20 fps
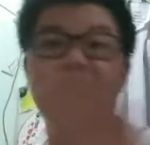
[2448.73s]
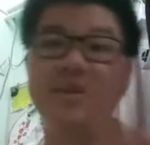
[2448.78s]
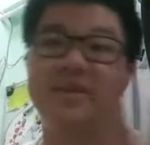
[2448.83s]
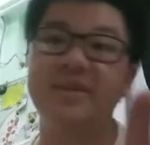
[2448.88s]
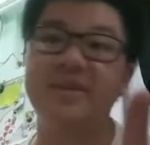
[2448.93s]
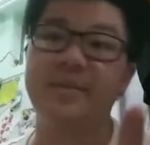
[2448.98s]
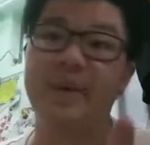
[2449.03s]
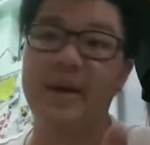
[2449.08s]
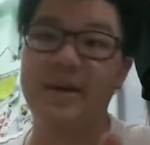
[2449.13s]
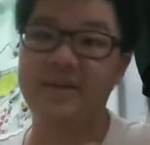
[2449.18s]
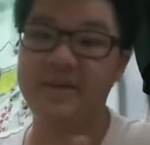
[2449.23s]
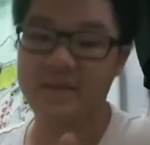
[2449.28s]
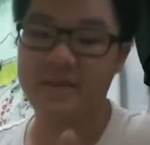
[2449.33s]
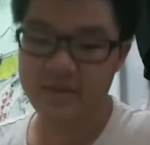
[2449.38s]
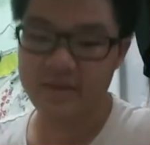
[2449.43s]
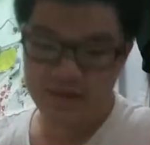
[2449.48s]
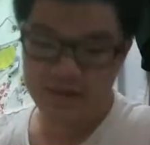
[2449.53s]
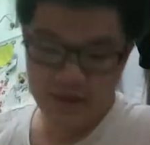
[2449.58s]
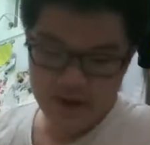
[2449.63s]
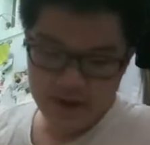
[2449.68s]
is a
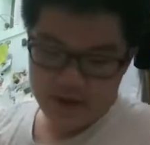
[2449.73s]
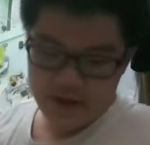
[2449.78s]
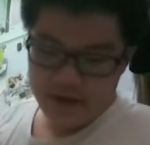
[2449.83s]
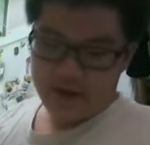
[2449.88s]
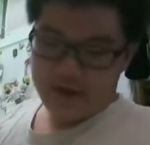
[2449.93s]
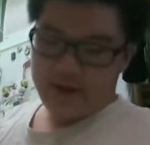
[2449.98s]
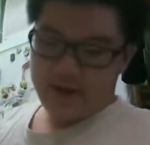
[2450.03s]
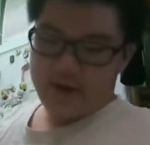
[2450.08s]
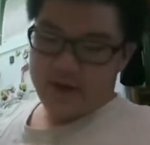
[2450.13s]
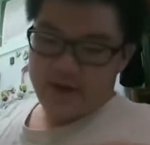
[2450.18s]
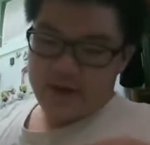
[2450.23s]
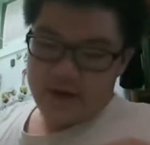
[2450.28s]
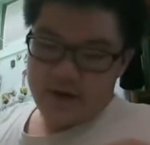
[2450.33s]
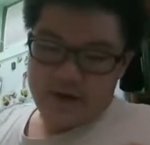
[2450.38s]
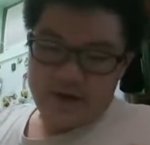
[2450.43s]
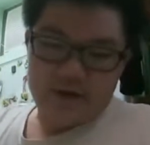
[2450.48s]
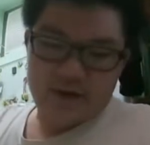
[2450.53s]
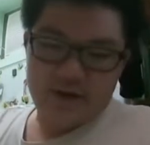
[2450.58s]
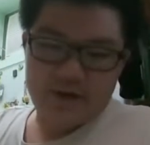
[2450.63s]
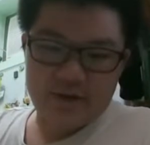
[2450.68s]
mess.
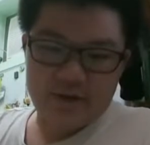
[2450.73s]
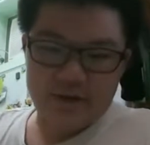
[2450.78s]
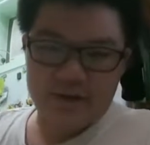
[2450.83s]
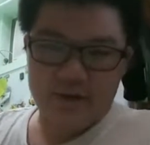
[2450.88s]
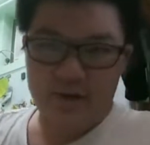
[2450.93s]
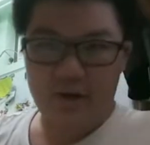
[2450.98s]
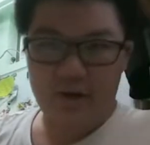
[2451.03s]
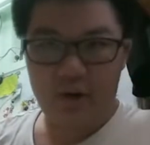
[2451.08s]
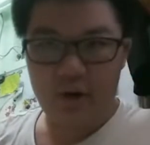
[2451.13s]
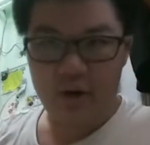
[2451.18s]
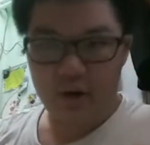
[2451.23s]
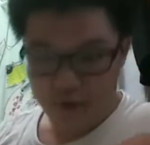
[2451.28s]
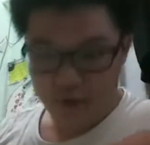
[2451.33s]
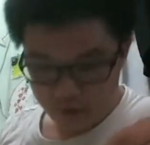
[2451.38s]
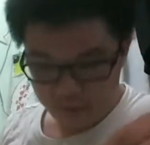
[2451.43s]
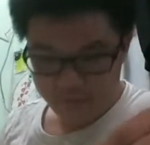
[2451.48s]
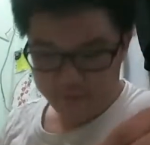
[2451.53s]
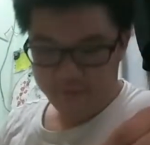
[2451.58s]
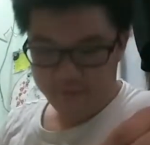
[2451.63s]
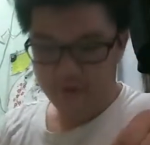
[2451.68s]
So
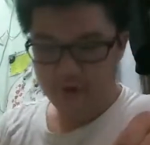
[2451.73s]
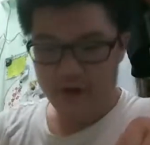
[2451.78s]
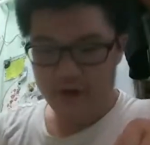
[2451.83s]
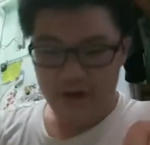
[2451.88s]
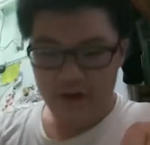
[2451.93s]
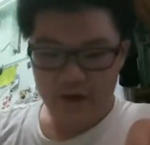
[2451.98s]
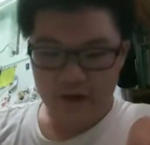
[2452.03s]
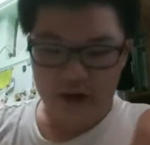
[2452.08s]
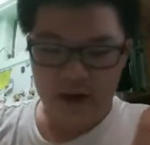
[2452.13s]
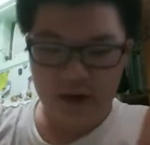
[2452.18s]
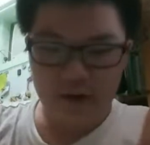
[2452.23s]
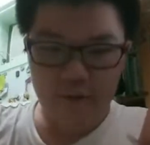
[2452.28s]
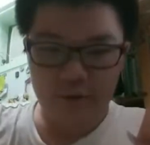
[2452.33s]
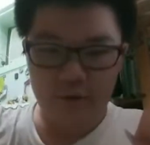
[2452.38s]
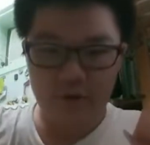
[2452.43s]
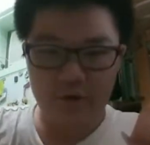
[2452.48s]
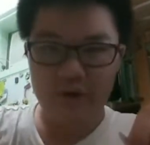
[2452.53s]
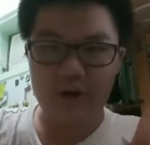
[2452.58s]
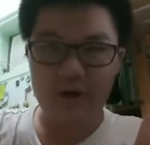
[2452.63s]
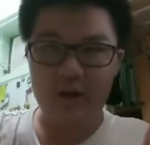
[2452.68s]
hopefully I
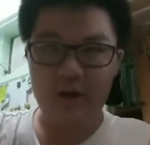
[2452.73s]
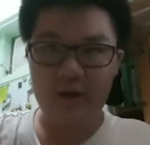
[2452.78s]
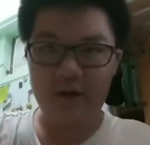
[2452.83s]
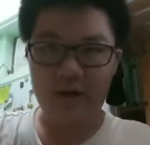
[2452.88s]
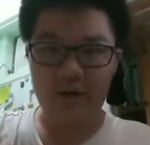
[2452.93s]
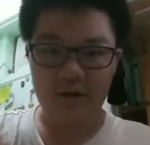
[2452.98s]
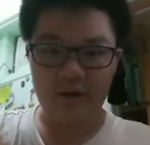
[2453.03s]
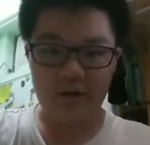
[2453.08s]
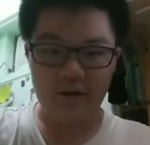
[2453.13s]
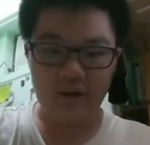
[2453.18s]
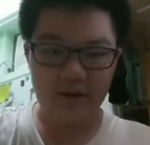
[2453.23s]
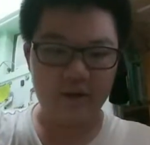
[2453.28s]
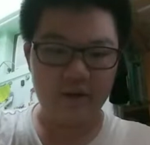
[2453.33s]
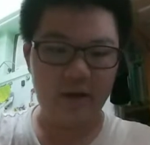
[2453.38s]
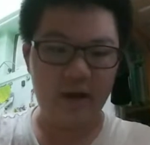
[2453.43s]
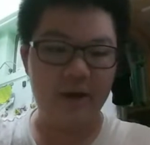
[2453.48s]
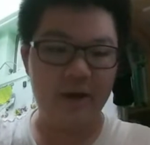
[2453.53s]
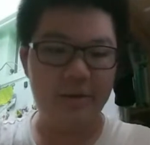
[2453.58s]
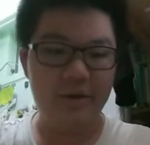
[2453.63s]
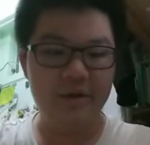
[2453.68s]

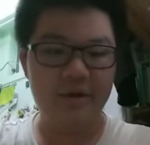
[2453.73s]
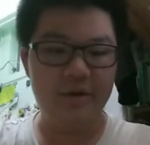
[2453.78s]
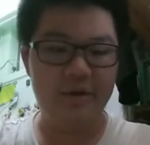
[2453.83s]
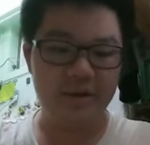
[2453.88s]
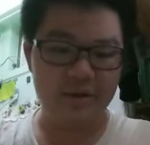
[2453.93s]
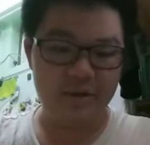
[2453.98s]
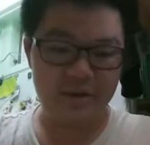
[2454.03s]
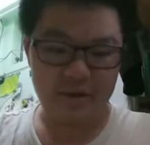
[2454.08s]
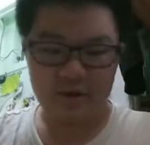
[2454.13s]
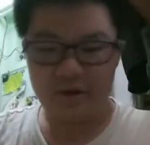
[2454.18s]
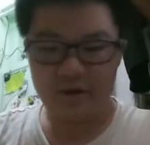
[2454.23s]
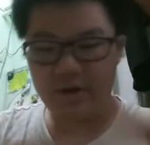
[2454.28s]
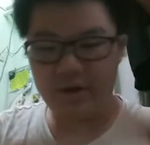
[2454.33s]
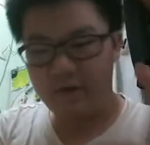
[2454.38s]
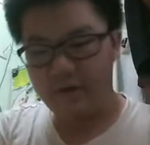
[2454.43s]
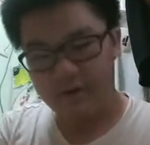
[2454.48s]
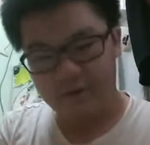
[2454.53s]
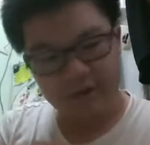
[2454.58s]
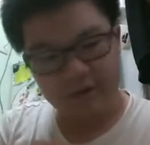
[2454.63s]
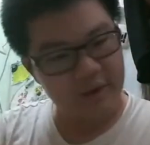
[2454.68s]
would
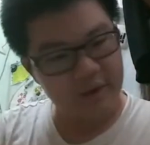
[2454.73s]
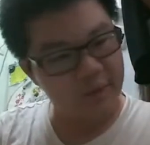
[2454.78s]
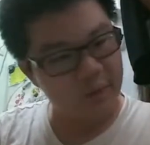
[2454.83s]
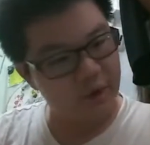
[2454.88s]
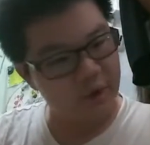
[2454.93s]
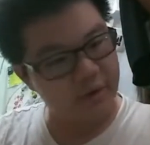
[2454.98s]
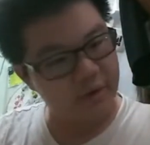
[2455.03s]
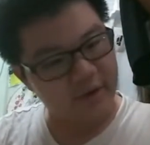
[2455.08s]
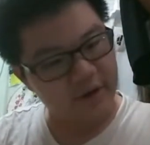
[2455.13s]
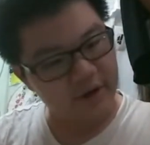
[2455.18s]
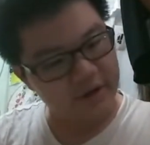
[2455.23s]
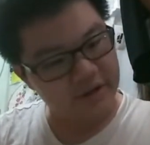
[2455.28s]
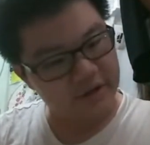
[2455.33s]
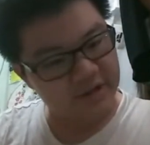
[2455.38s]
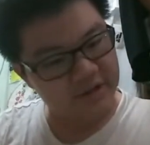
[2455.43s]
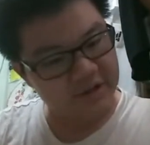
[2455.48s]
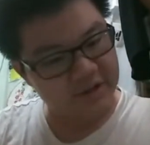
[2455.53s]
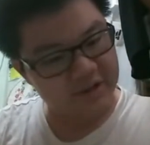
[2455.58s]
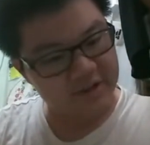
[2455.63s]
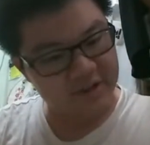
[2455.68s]
get motivated
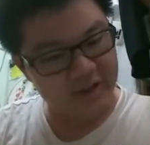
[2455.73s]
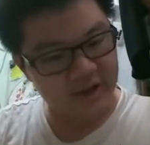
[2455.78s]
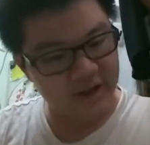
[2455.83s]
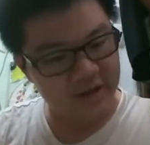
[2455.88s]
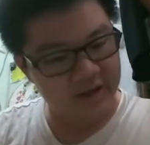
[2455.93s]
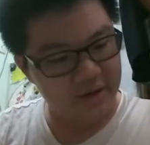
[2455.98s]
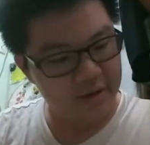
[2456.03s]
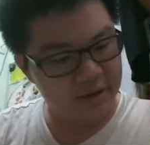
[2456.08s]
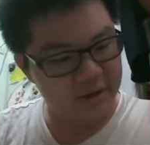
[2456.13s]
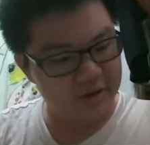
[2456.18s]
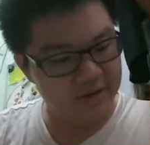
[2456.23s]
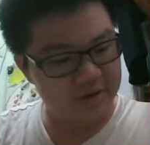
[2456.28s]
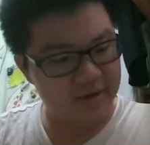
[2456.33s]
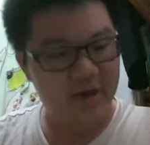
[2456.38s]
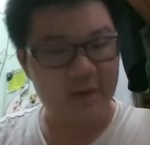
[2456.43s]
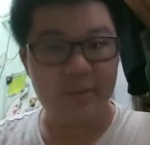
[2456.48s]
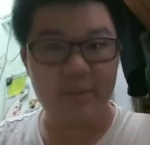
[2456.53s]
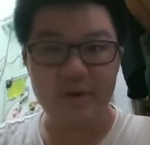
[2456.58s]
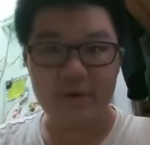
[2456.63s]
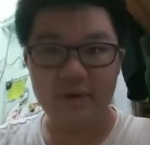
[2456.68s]
to just tidy things up.